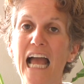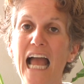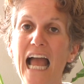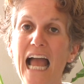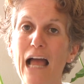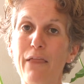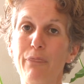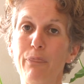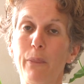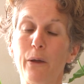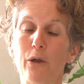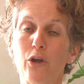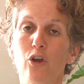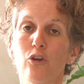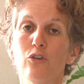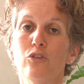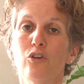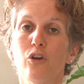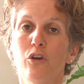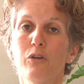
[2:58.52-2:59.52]
and the
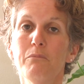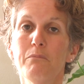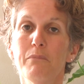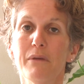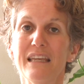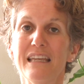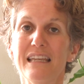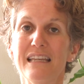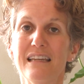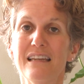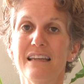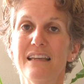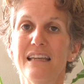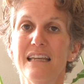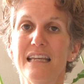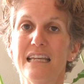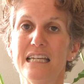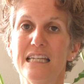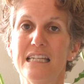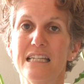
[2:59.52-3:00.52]
cocoa bean
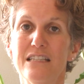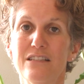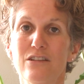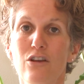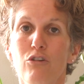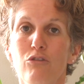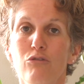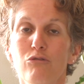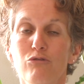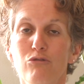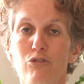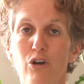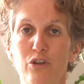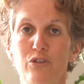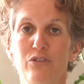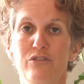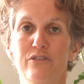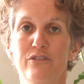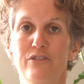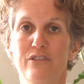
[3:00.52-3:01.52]
is
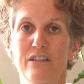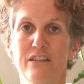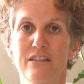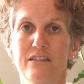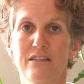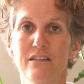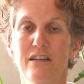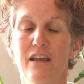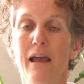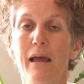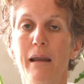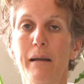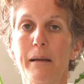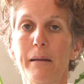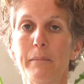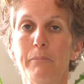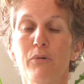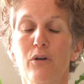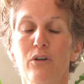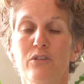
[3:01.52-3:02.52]
roasted
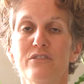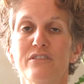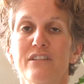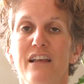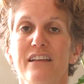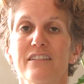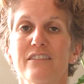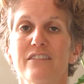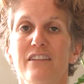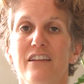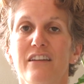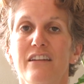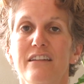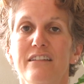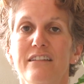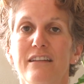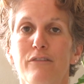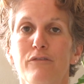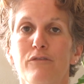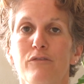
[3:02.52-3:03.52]
and processed in a
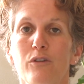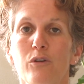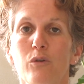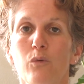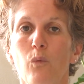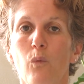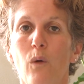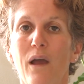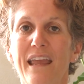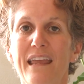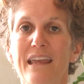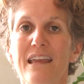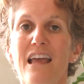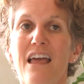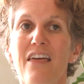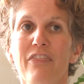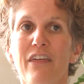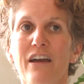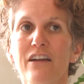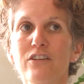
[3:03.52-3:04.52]
different way.
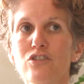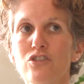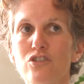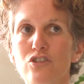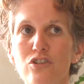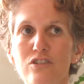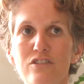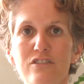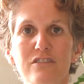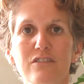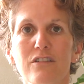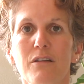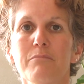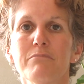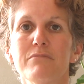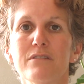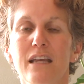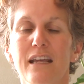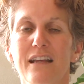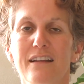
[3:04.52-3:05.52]
That's just
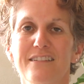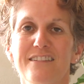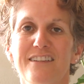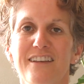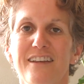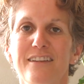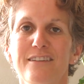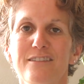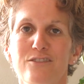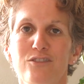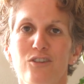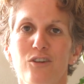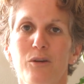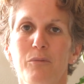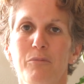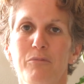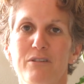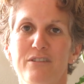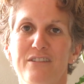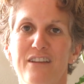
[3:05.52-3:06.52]
subject to
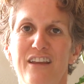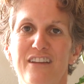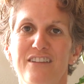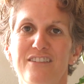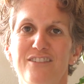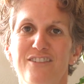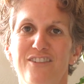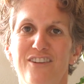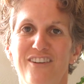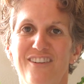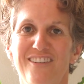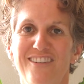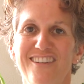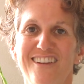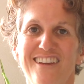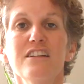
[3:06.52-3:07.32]
interpretation.